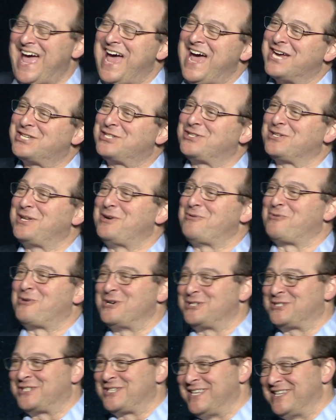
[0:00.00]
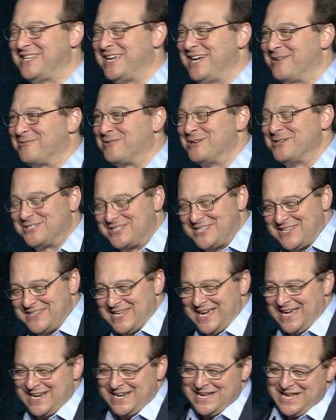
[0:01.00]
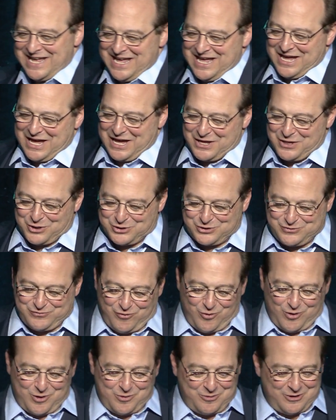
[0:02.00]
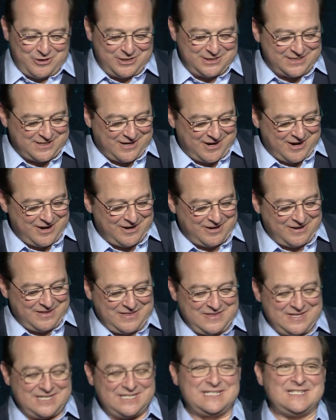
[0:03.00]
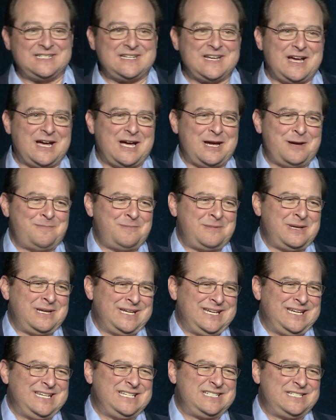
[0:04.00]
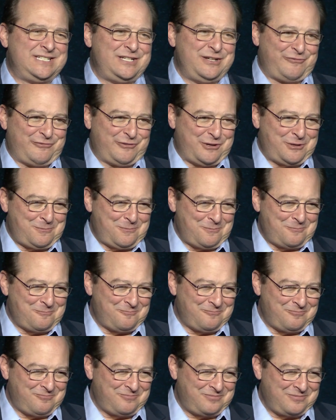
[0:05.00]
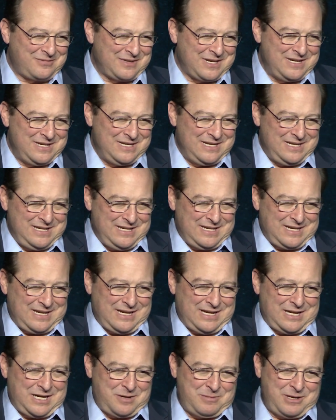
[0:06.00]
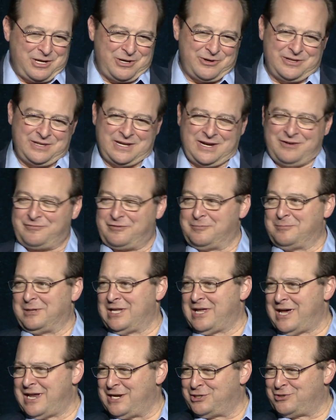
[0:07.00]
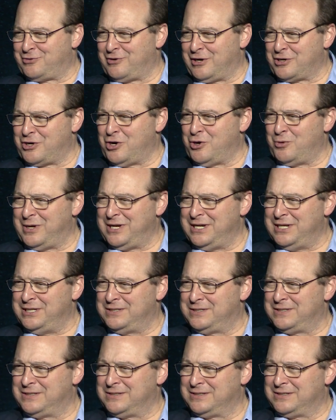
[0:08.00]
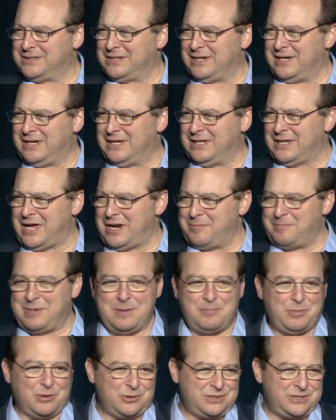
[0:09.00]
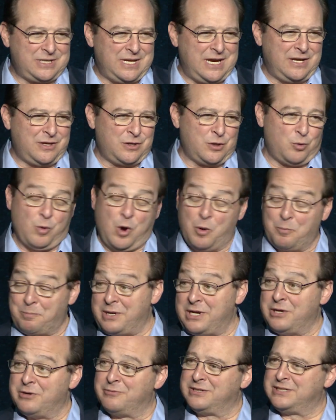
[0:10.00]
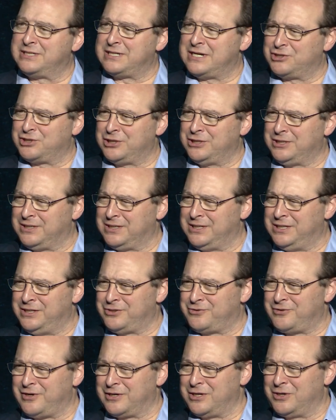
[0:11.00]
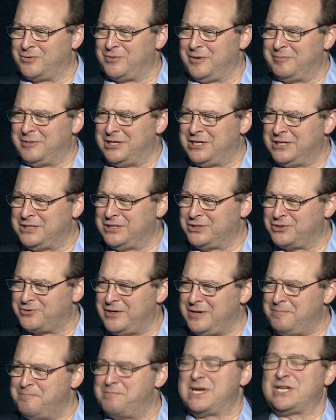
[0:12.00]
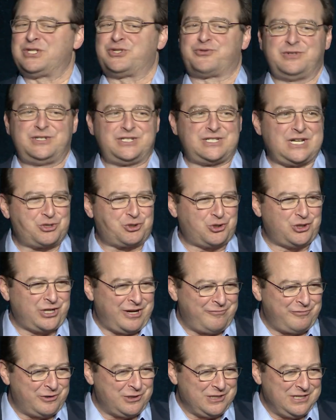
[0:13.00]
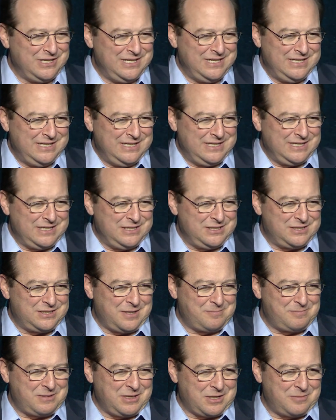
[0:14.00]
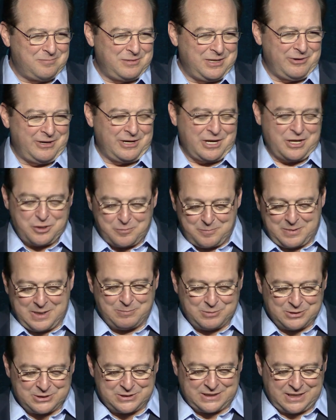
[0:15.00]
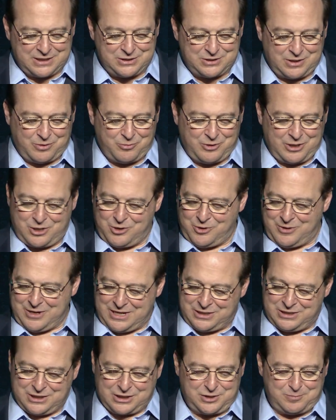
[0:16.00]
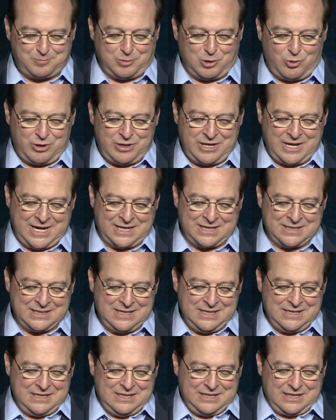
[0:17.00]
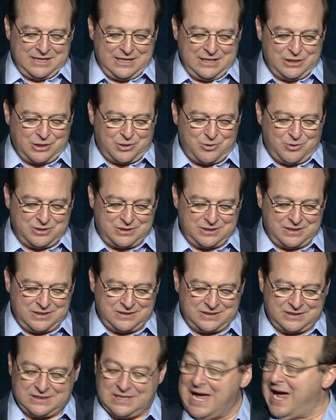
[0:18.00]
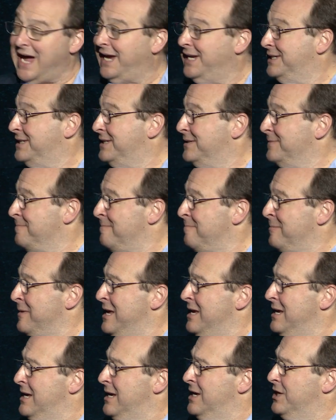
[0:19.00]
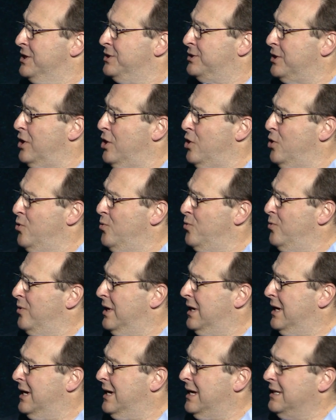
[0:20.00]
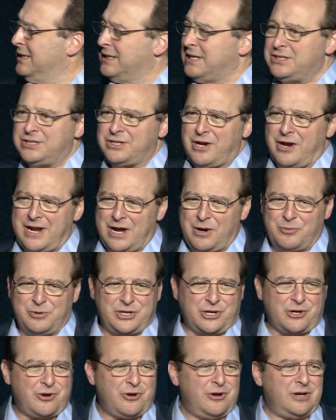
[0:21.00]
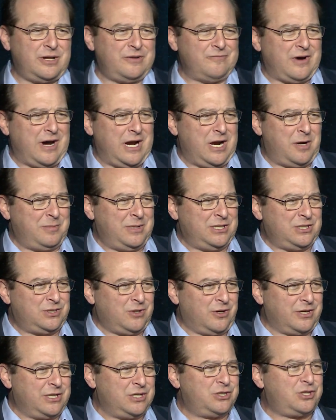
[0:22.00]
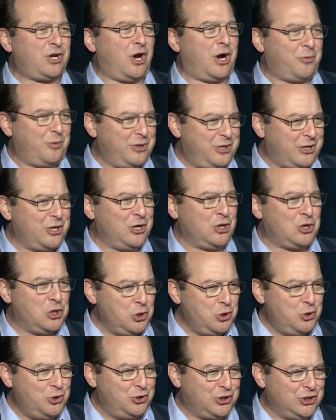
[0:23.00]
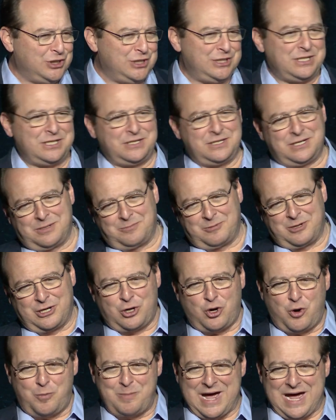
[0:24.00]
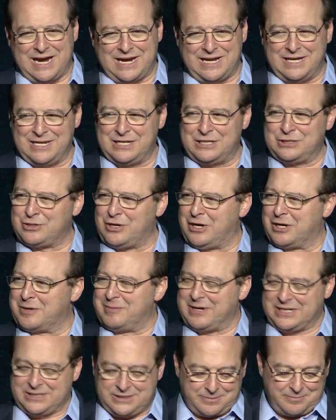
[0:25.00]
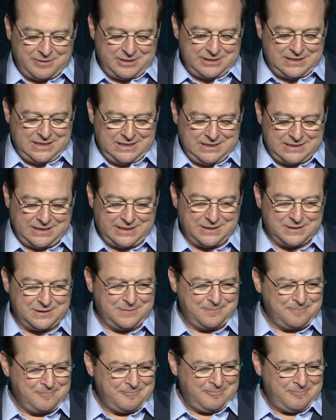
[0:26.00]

Actually, worse than that, worse than that. Those four words are this time it's different. And I'm hearing that from a lot of truck OEs. Uh, a lot of people are saying there won't be a recession in the truck equipment industry, best recession ever is something I'm hearing other people say, so I want to go ahead and explore that in the course of the slides. So uh, let's start out with the current environment. So I'm going to start with the conclusion, and then I'm going to go back in and talk about some of the details.